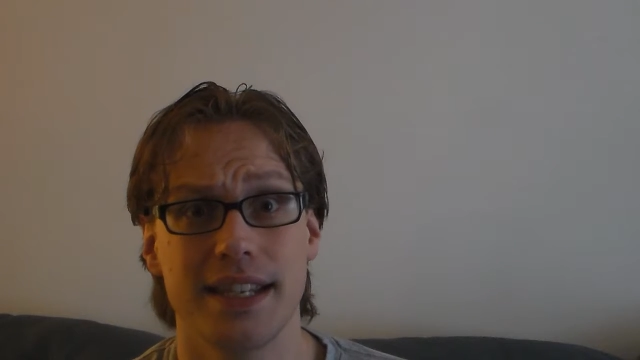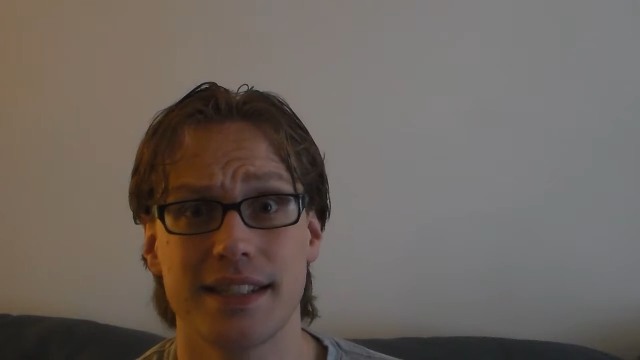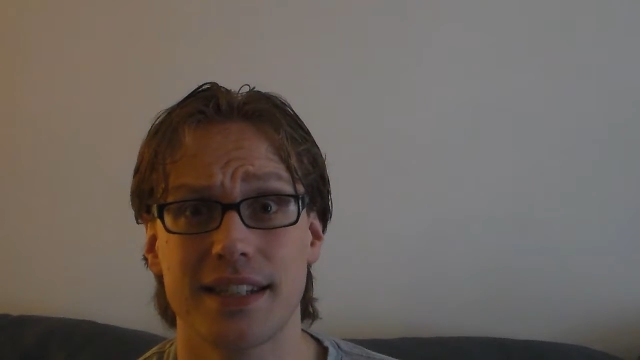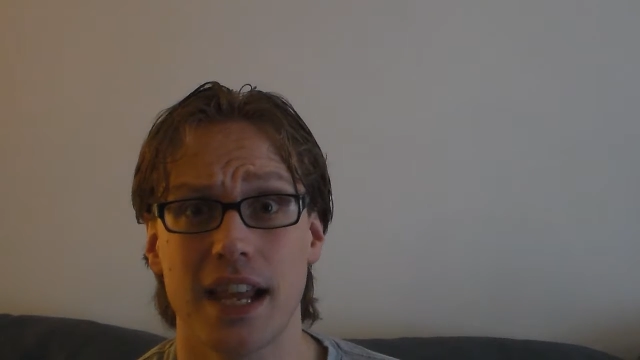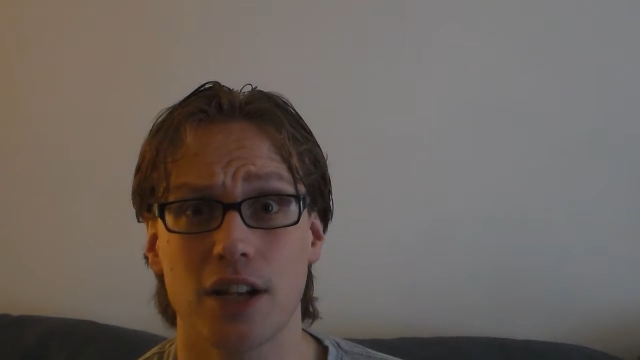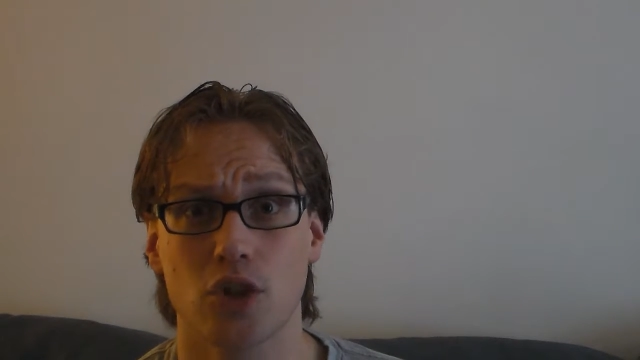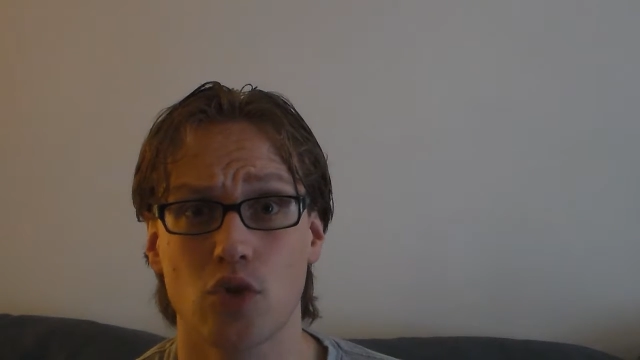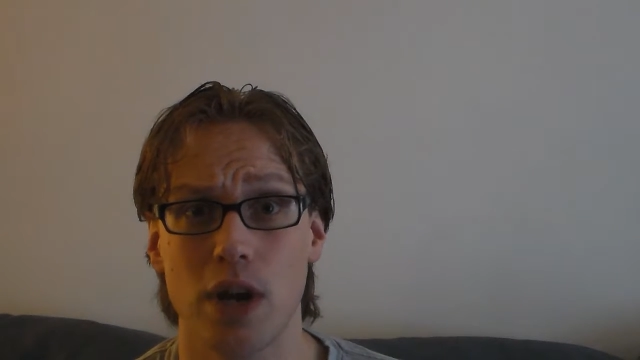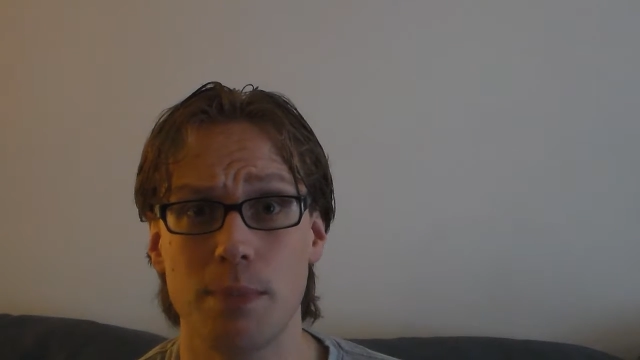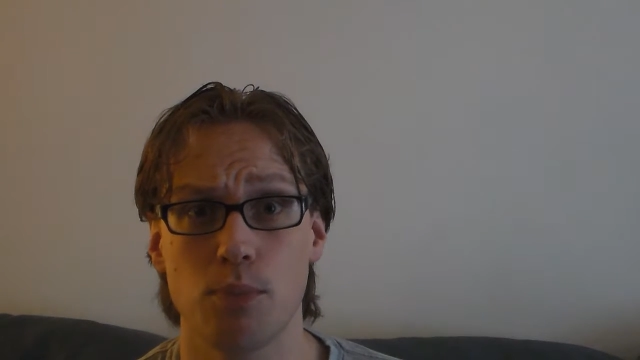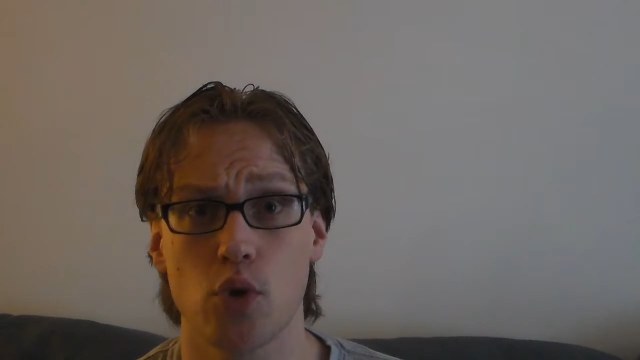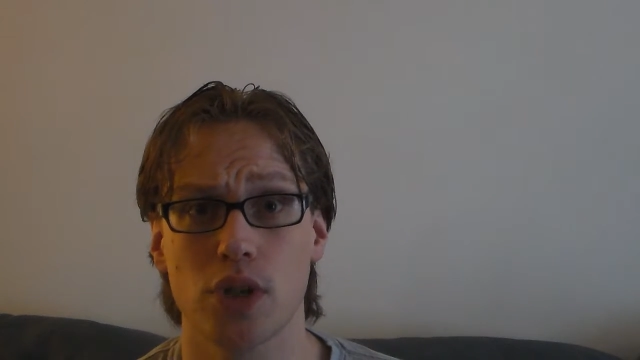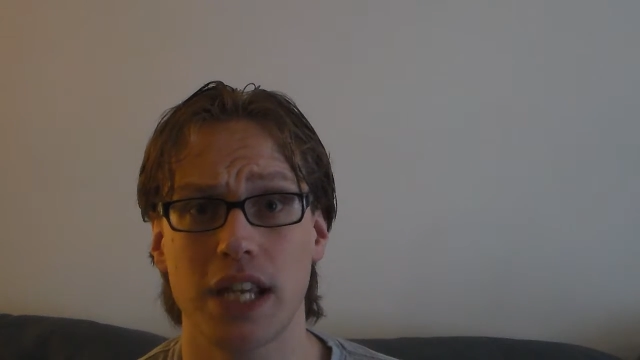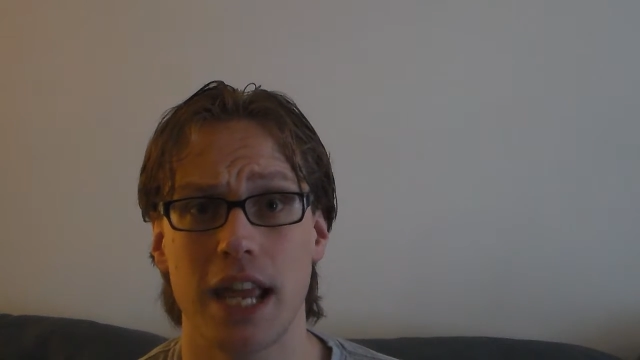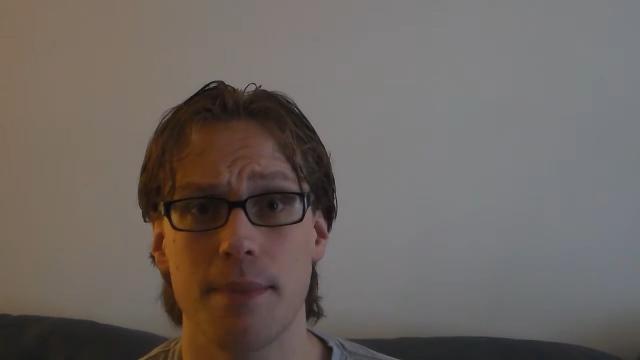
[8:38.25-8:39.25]
He's got a
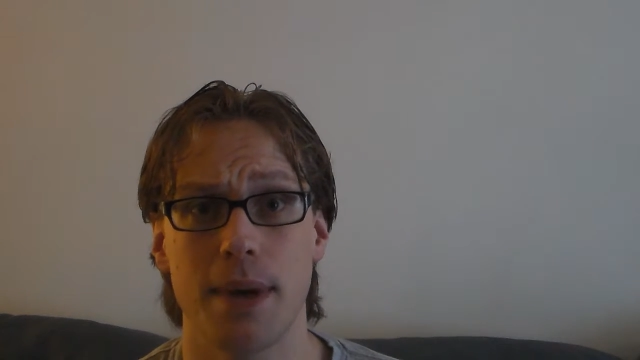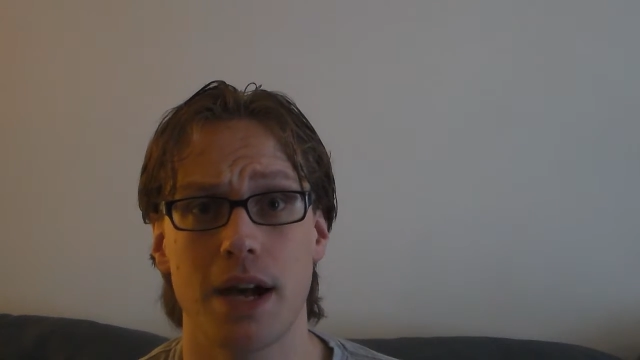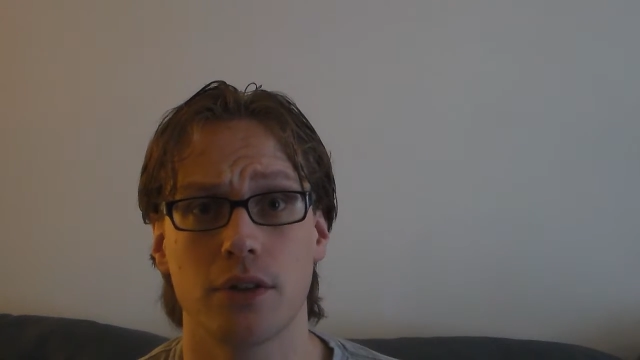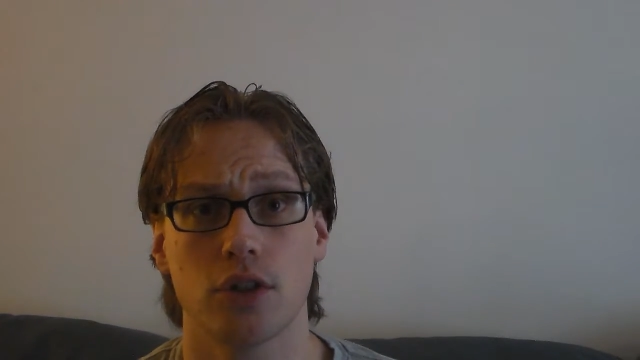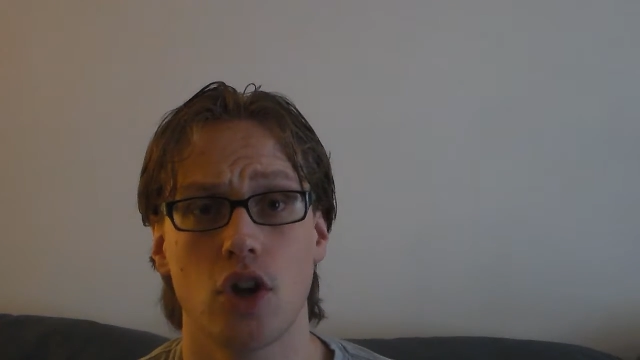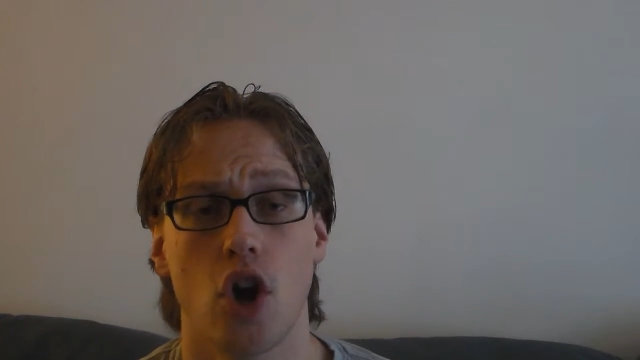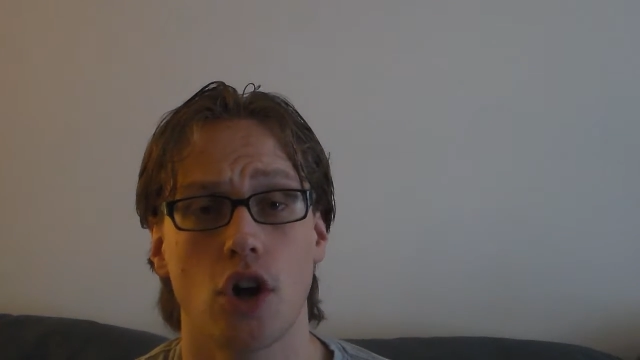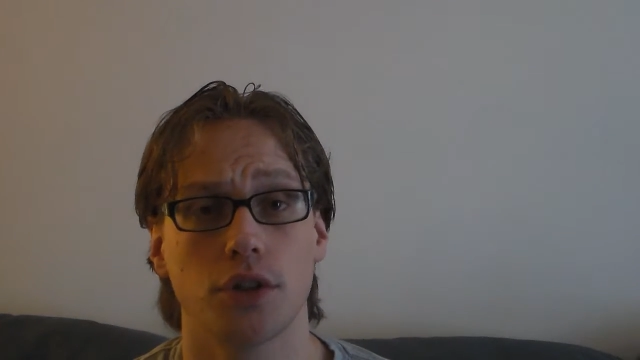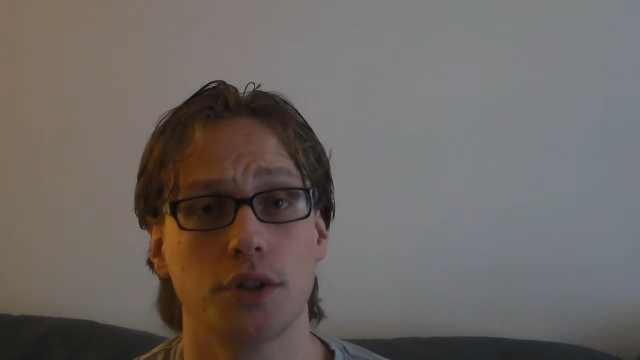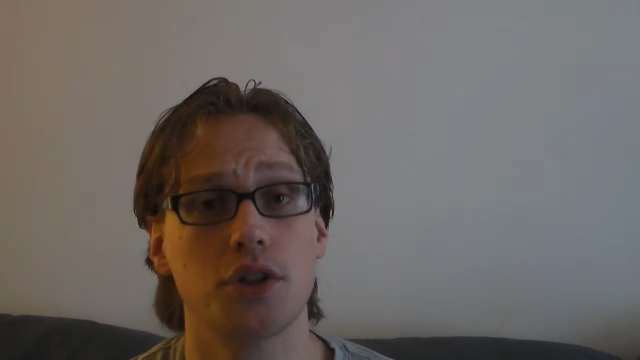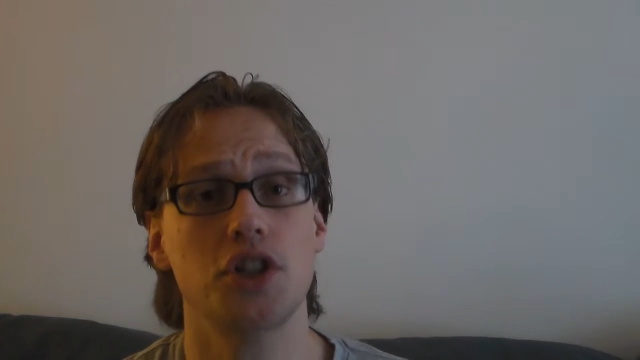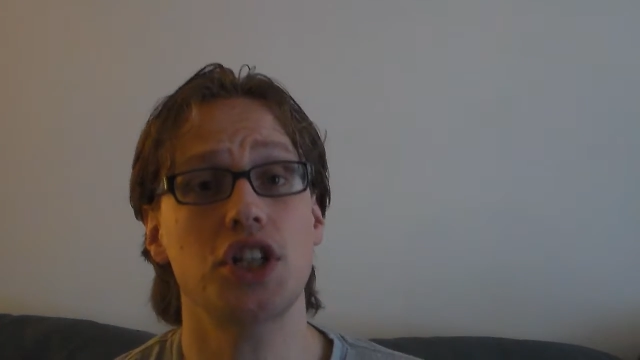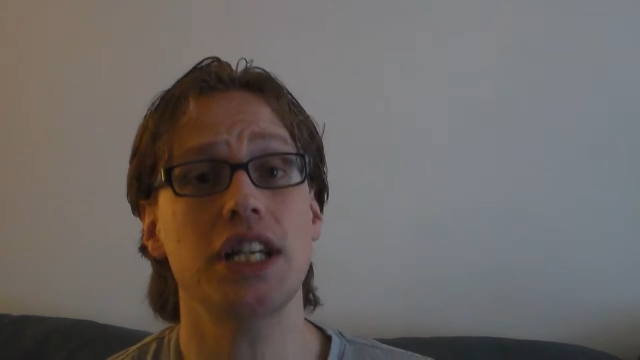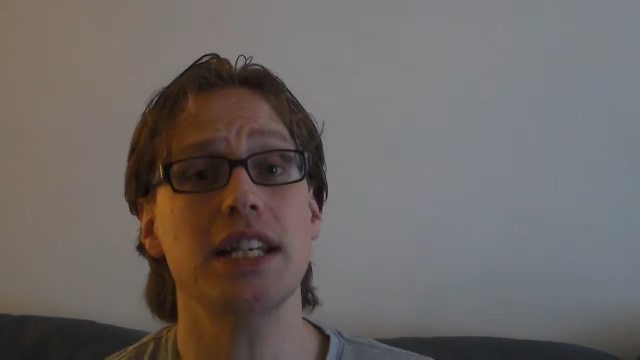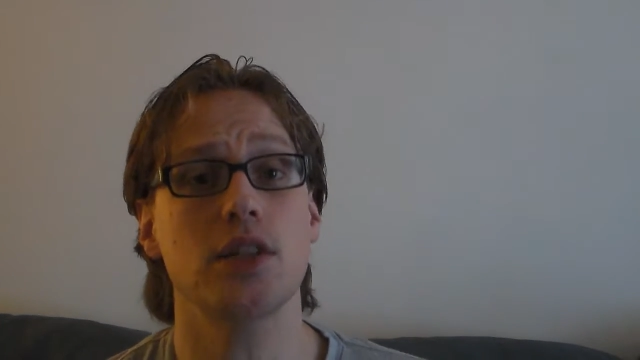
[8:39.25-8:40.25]
great board game out
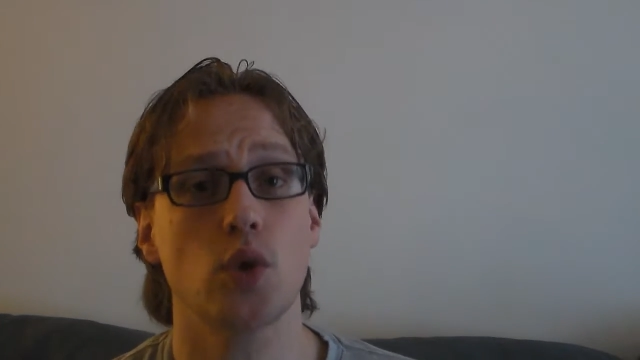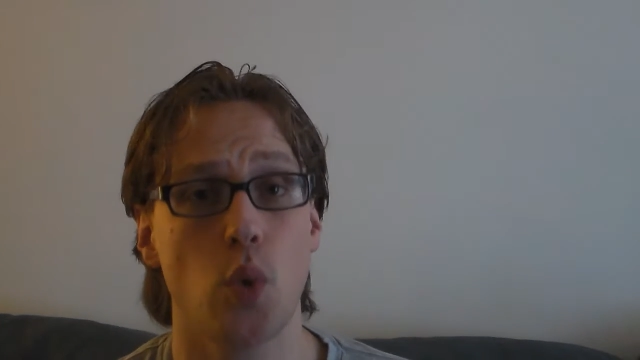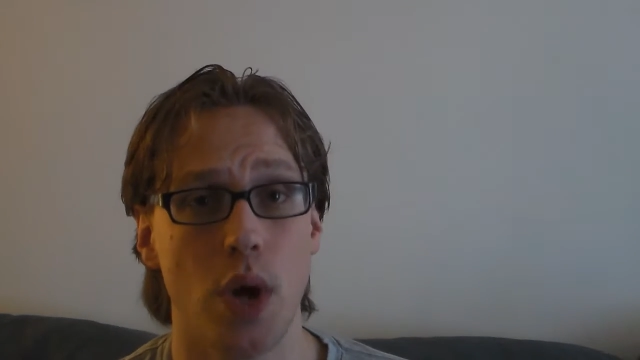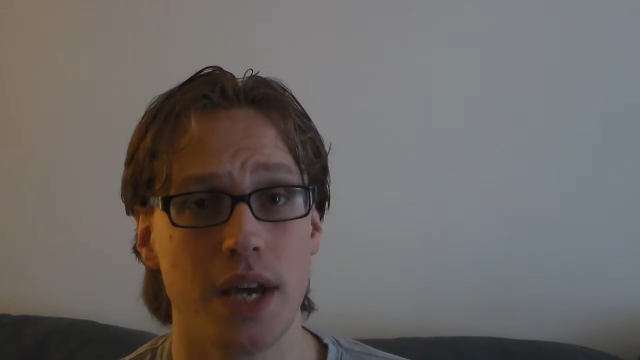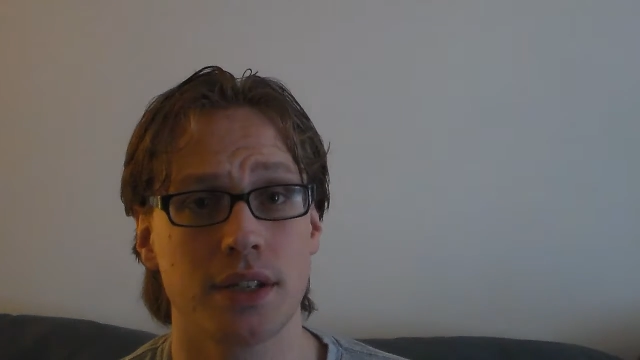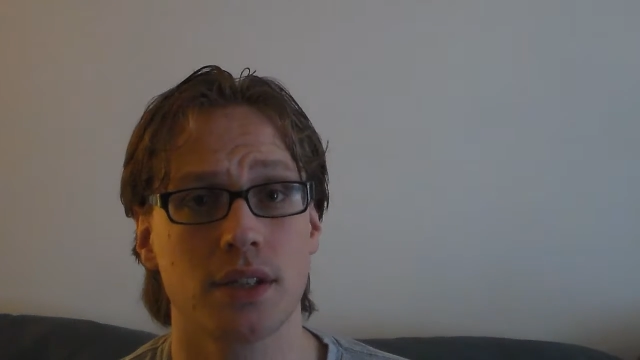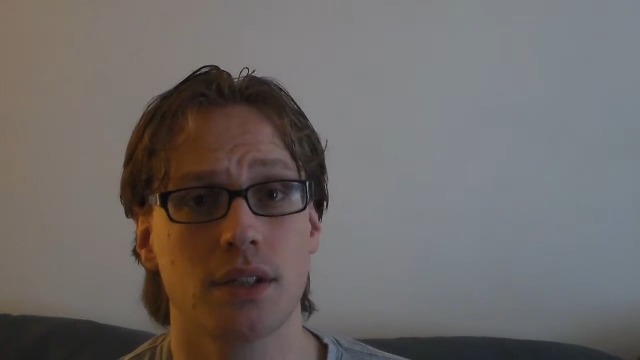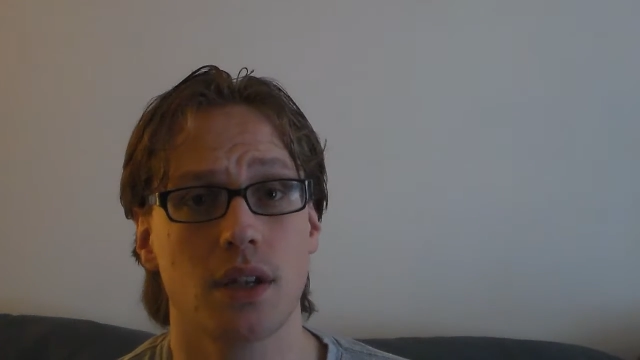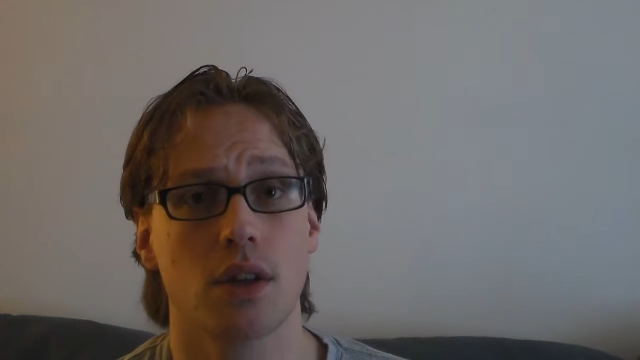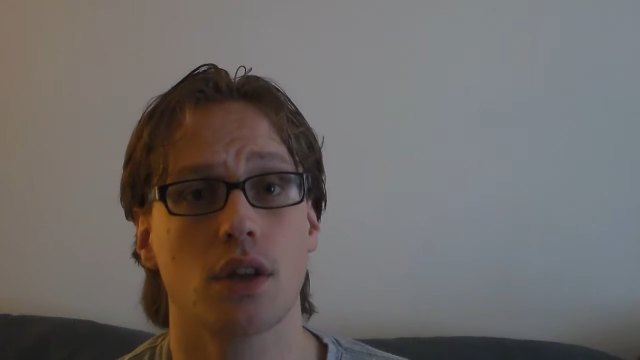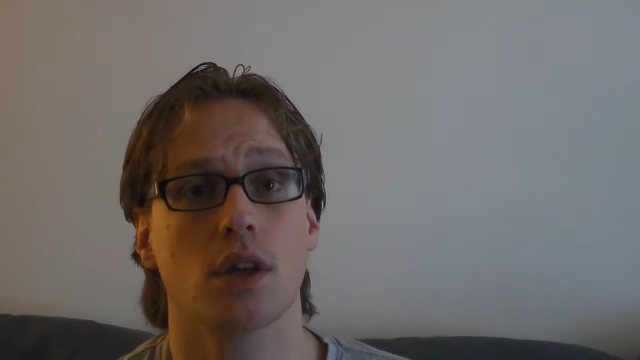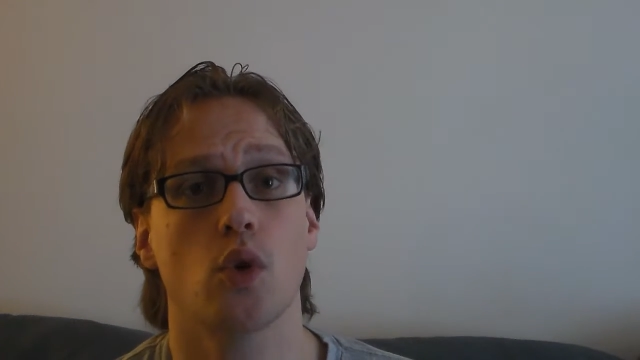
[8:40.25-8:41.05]
called Cheese Quest,